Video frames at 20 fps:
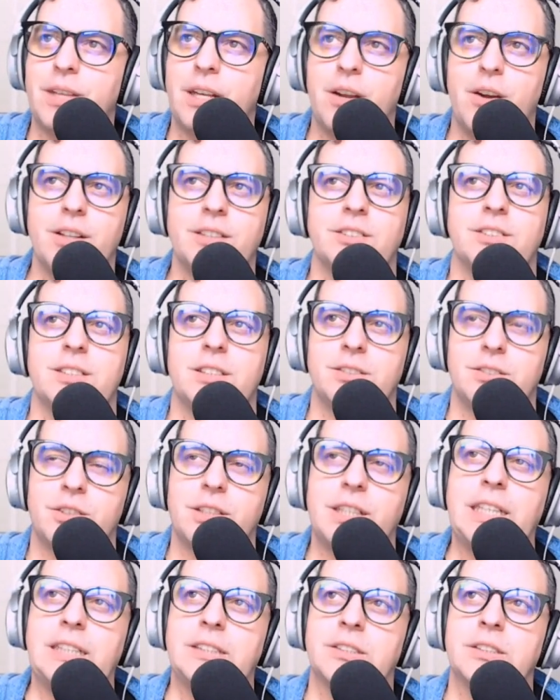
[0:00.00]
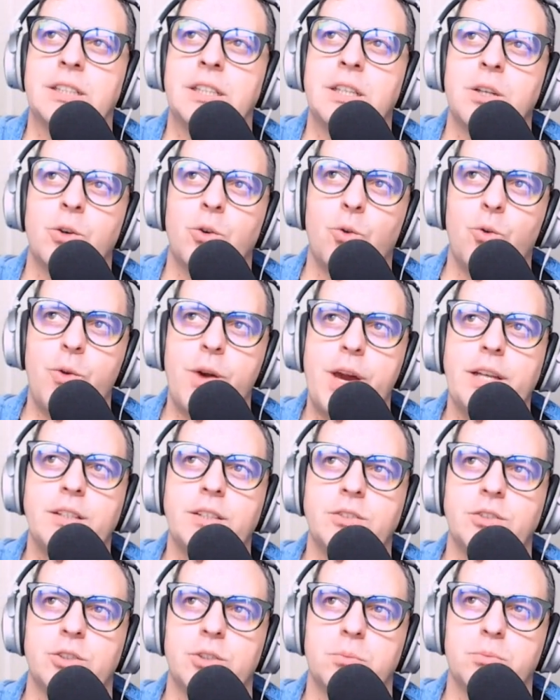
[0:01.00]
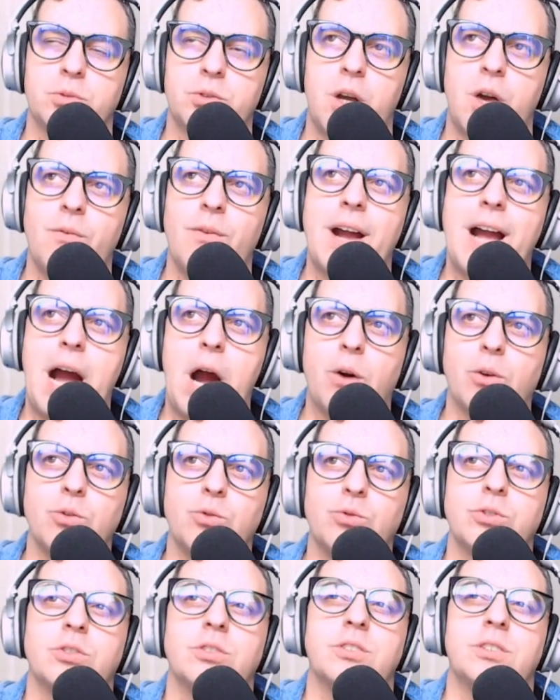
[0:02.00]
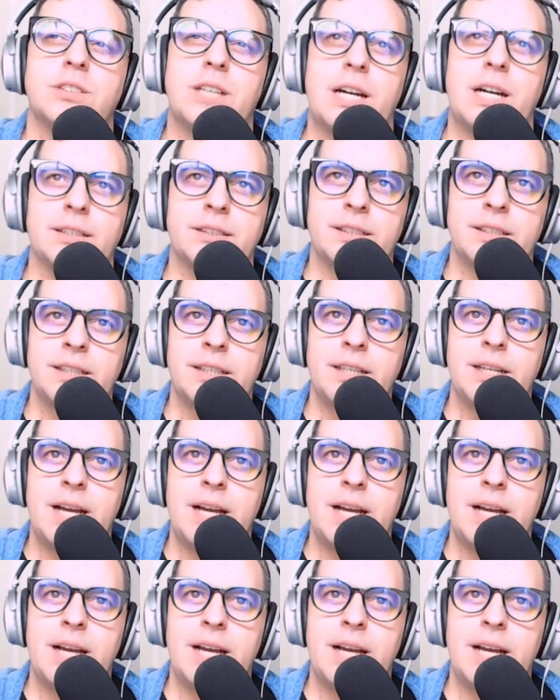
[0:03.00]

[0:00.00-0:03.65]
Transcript: The knowledge center is great in terms of how to start